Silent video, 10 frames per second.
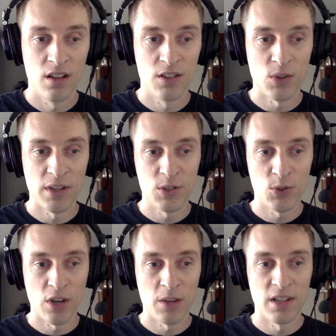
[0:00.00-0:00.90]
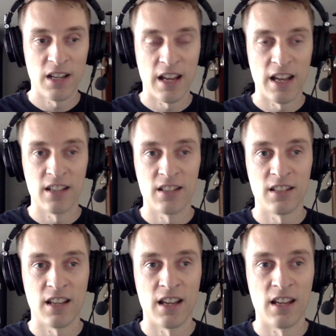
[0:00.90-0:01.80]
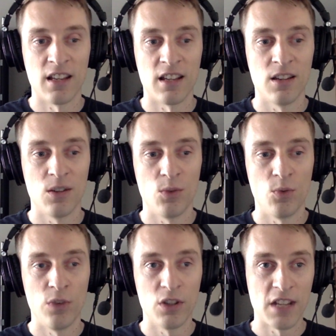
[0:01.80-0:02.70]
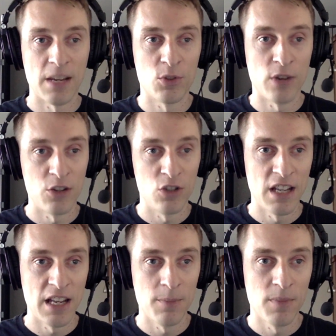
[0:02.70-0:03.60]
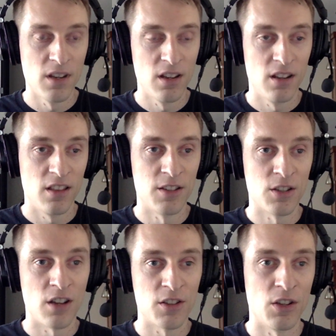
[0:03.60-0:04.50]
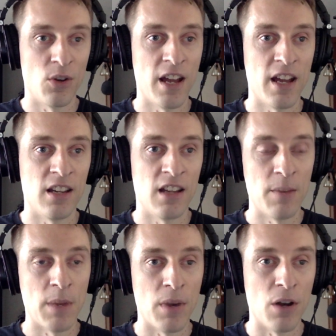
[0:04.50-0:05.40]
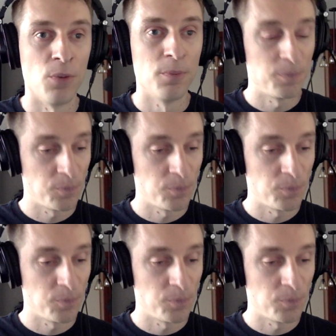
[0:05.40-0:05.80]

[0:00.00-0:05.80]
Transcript: So I describe it as a real-time strategy game that's also an M M O.